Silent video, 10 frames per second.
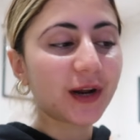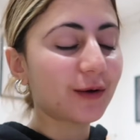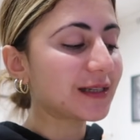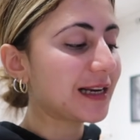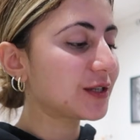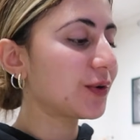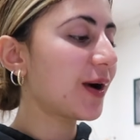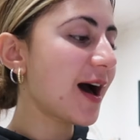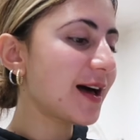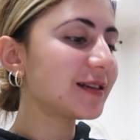when I was little
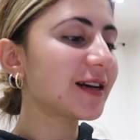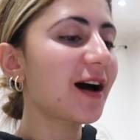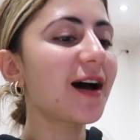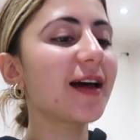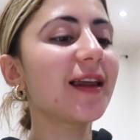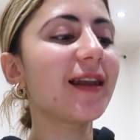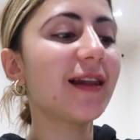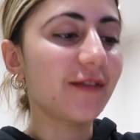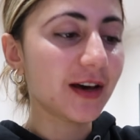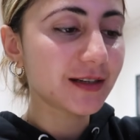and I
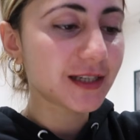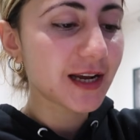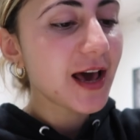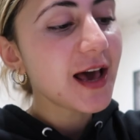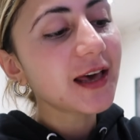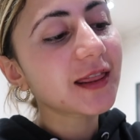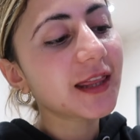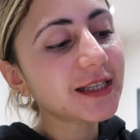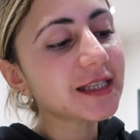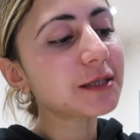love it.
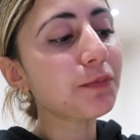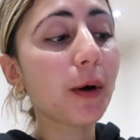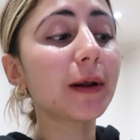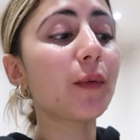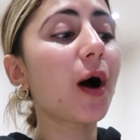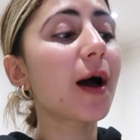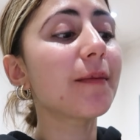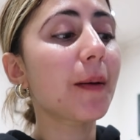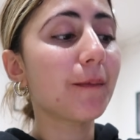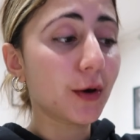This is probably what
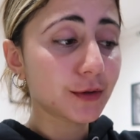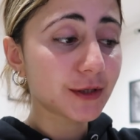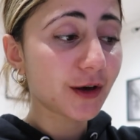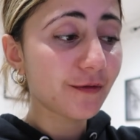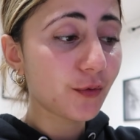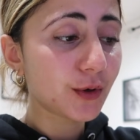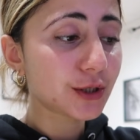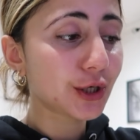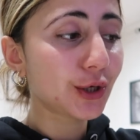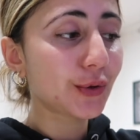I'm most looking forward
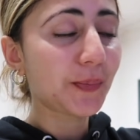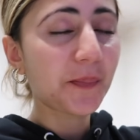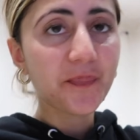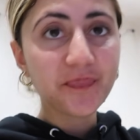to.